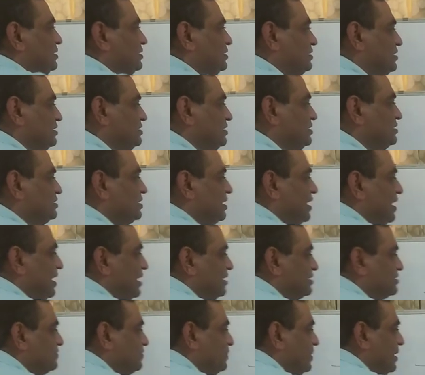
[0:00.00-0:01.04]
this is the
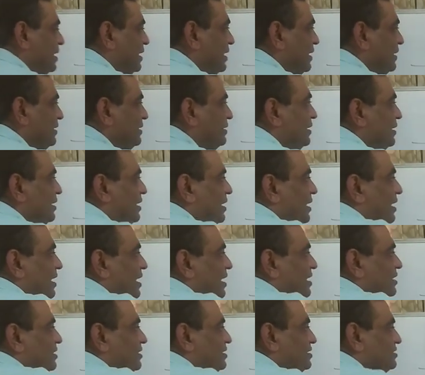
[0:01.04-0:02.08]
S-plane
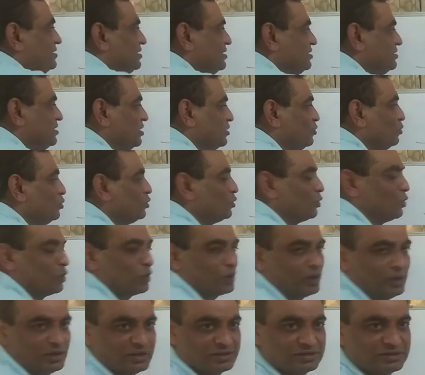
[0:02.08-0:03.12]
and this is the root
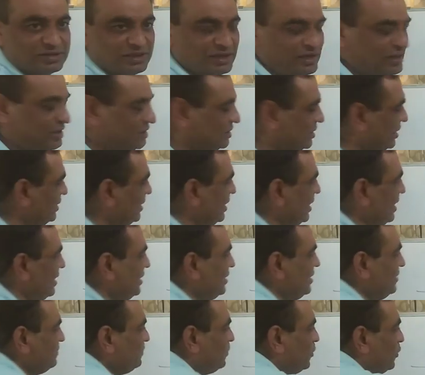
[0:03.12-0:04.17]
locus, then
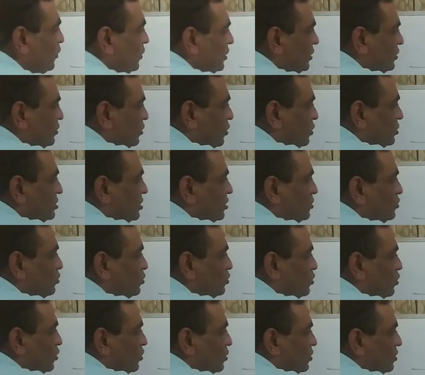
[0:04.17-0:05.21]
any point on the
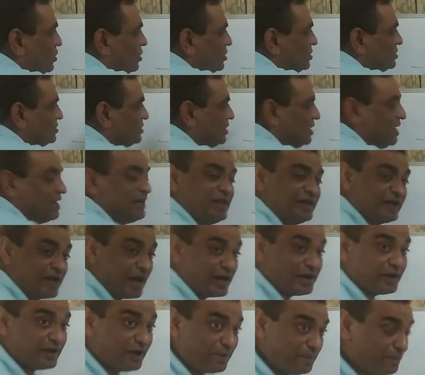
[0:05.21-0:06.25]
root locus, any
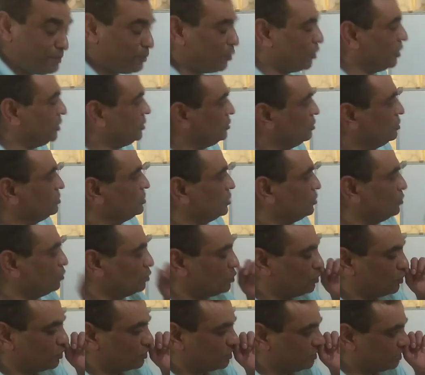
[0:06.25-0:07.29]
random point on the
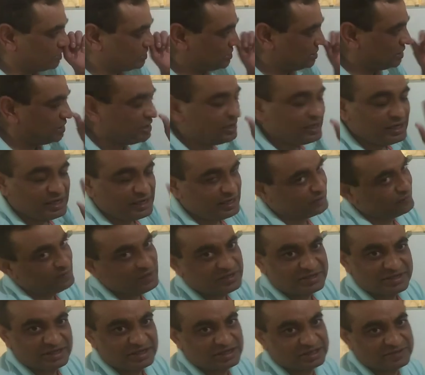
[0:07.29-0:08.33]
root locus, it
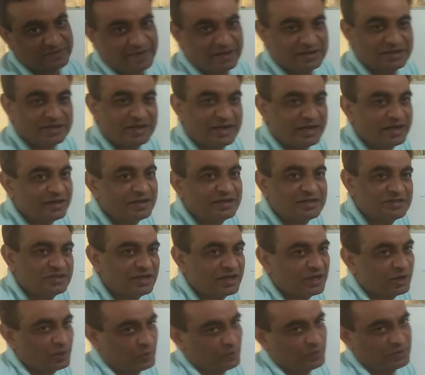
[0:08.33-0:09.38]
will satisfy the
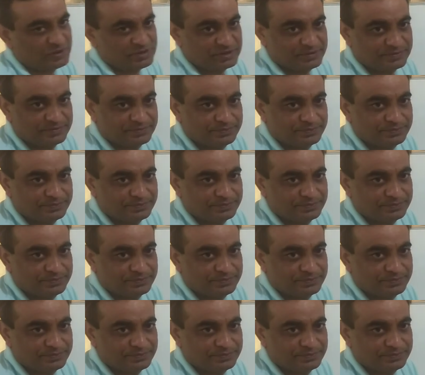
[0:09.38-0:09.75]
characteristic equation.